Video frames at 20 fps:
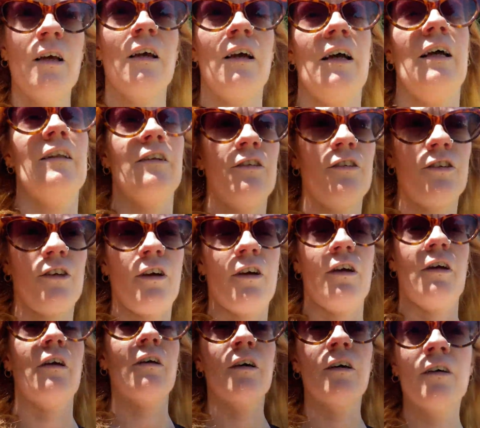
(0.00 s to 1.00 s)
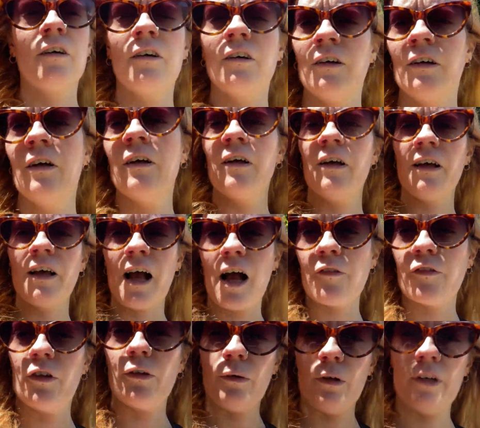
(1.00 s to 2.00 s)
and
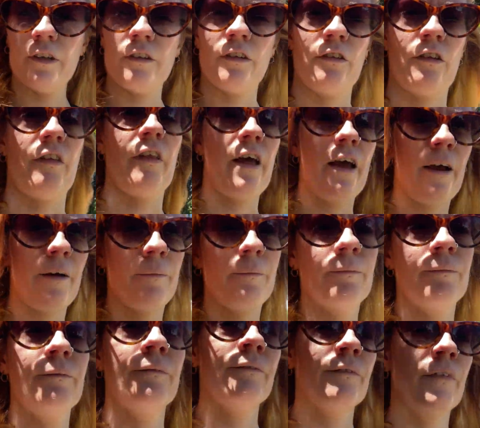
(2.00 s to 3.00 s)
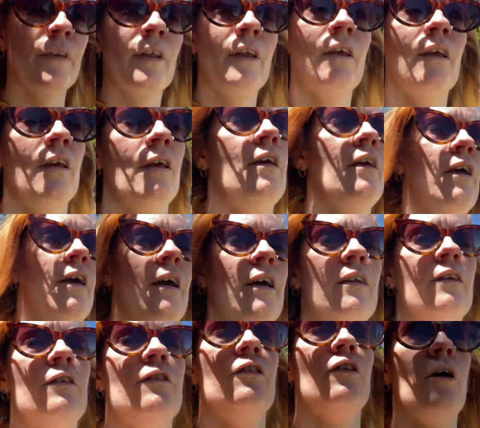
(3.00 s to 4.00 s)
have a little listen to that.
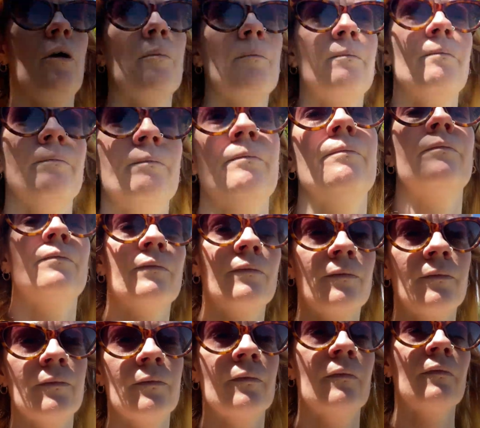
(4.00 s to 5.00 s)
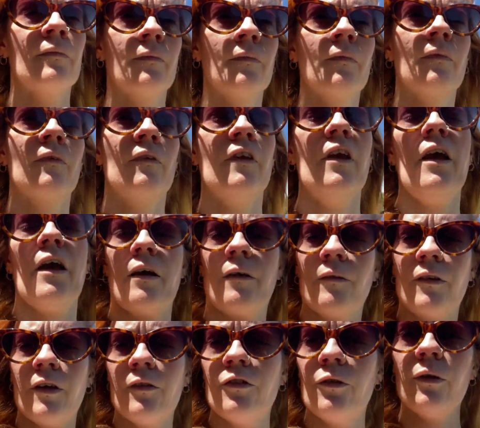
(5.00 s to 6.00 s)
And yeah,
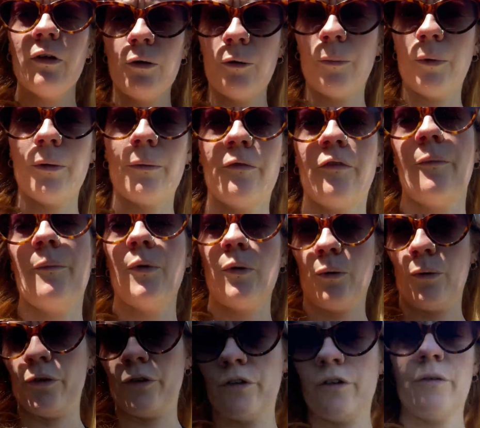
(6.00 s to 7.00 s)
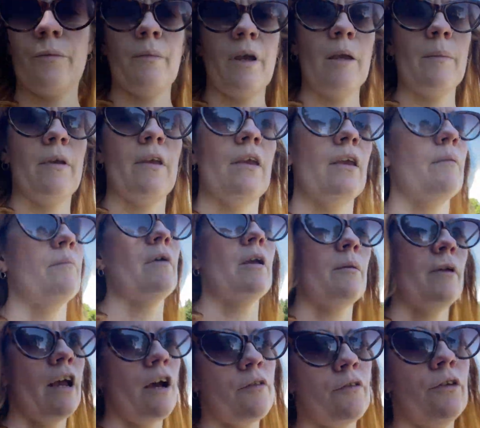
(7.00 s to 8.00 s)
gives you a little bit of a boost. Maybe
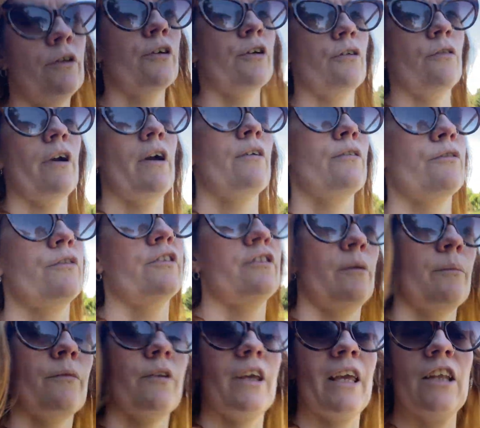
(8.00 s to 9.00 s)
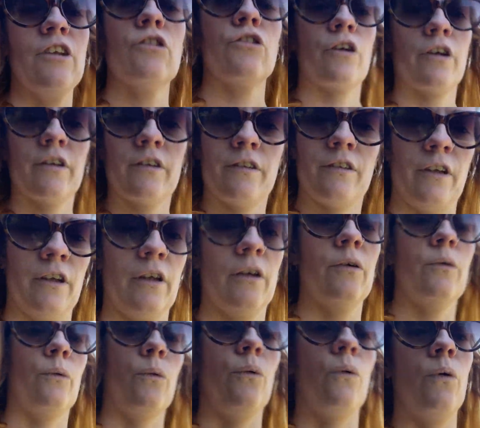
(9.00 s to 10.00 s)
have a look around for something
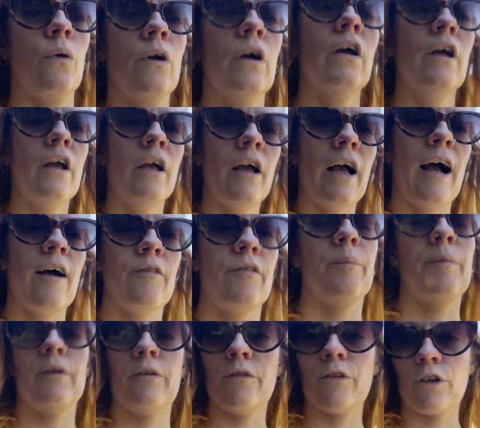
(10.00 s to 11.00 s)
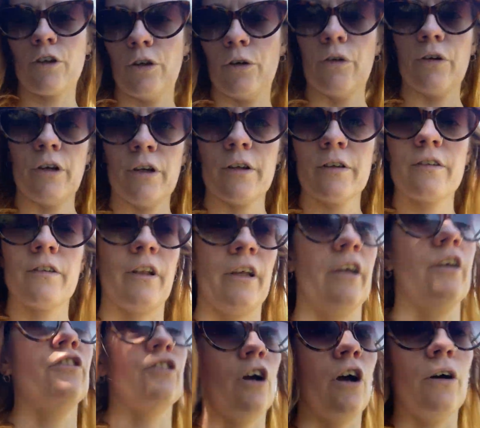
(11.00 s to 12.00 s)
interesting, or have a bit of a curious,
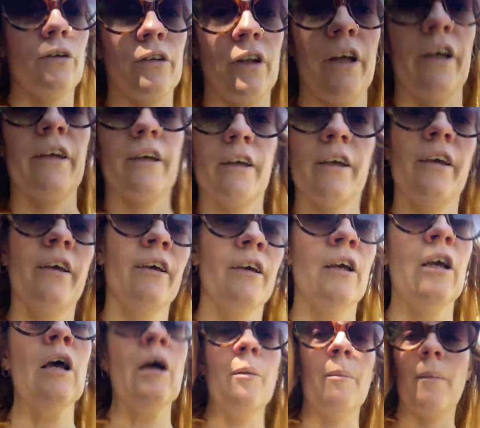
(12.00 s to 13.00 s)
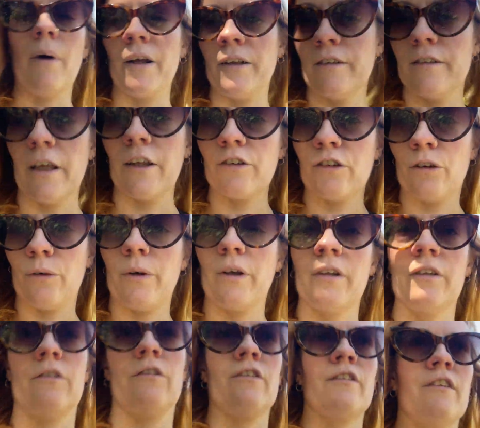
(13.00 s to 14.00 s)
like childlike mindset to it,
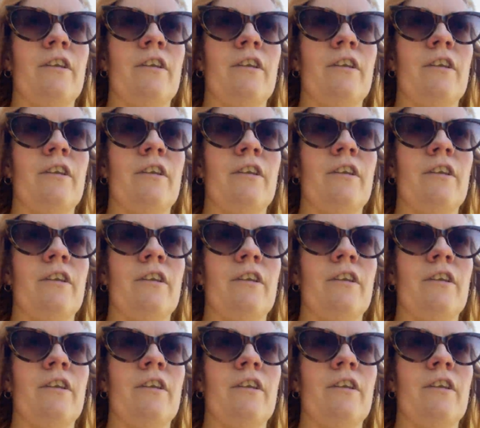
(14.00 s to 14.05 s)
and just